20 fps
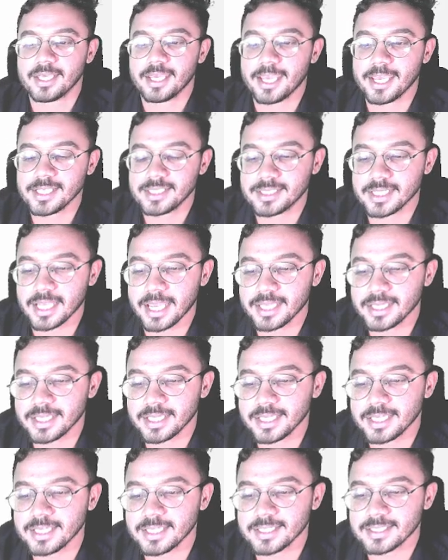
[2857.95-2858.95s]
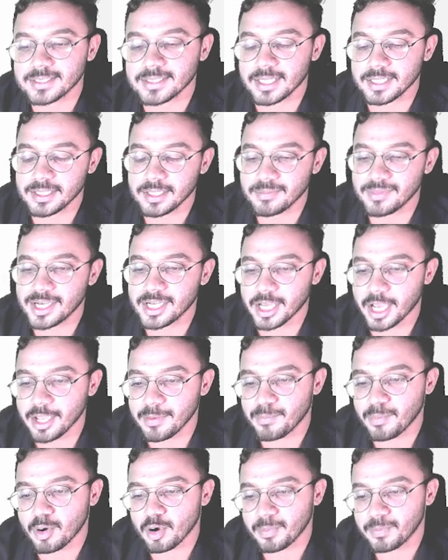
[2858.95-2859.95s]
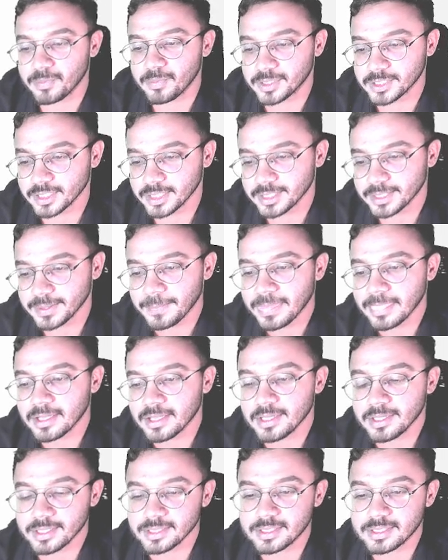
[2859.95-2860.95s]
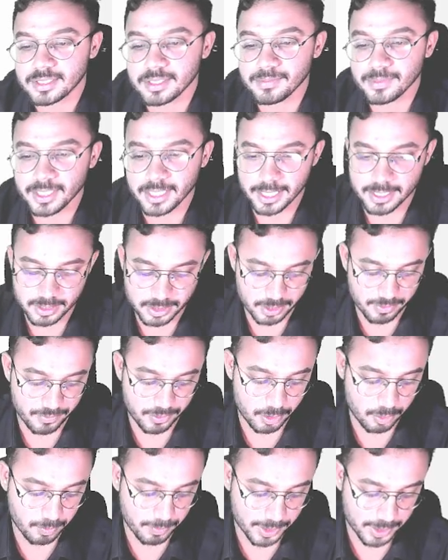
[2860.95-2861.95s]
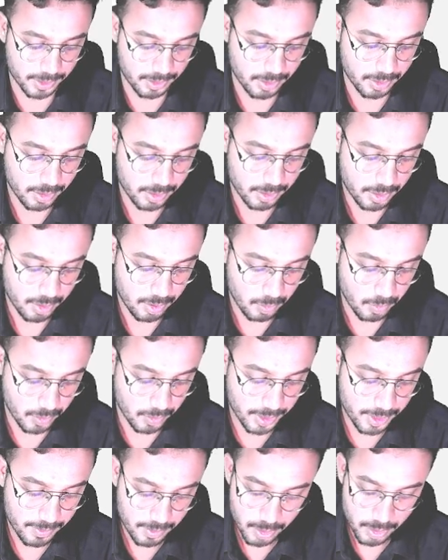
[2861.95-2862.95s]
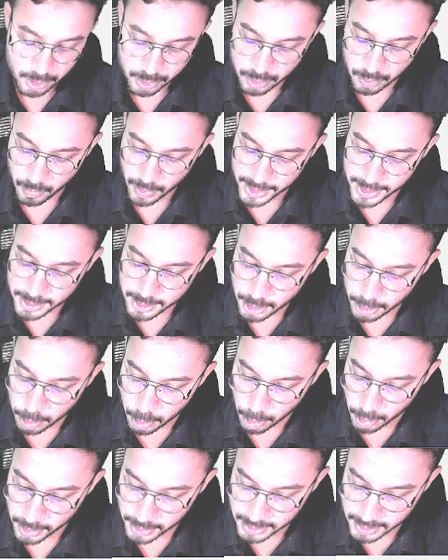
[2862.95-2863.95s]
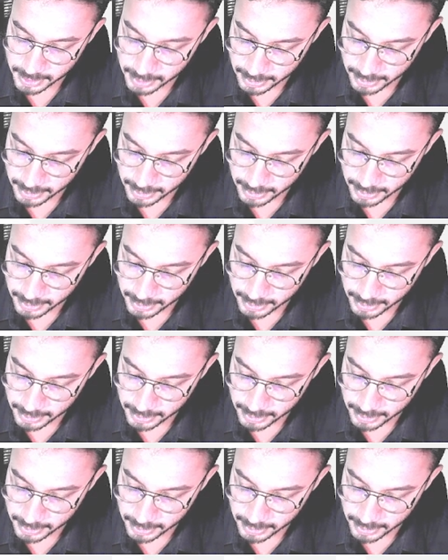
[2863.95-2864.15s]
HIE is nothing but hypoxic ischemic encephalopathy. Okay, so what is the cause?